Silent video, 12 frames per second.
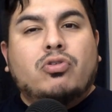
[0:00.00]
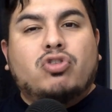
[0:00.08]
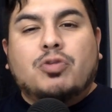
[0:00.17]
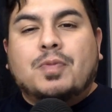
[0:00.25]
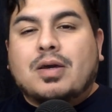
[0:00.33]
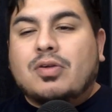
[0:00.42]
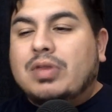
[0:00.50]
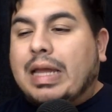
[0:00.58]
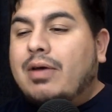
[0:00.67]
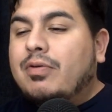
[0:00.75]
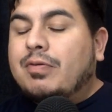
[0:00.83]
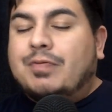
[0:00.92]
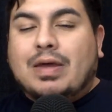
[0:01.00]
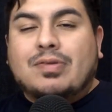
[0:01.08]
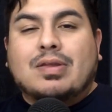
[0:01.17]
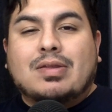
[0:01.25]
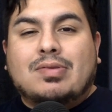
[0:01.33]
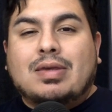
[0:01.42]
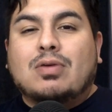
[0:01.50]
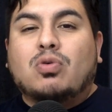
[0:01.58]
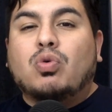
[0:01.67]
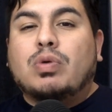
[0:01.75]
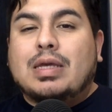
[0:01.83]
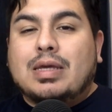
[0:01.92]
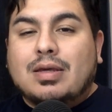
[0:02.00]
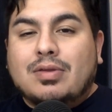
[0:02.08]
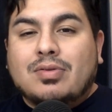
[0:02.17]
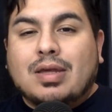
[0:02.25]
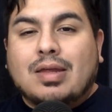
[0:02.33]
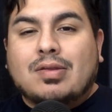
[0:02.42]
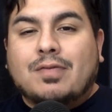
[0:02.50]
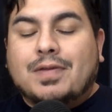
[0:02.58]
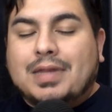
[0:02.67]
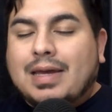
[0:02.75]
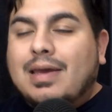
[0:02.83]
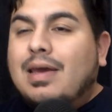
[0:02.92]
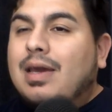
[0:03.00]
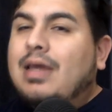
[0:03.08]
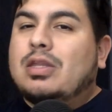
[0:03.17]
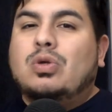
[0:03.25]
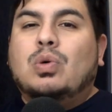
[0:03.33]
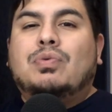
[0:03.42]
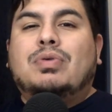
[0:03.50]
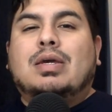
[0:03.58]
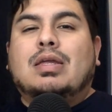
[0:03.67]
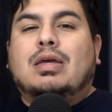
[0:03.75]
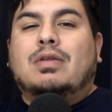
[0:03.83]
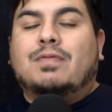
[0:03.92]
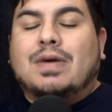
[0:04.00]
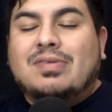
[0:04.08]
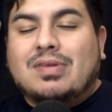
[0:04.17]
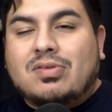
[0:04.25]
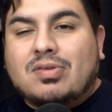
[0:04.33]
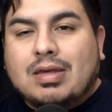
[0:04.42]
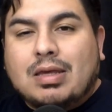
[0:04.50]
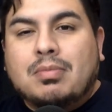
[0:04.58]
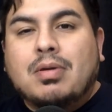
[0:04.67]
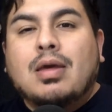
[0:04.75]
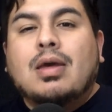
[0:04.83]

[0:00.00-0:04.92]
just because now the fans can see who he is and stuff like that, and the UFC can invest into him,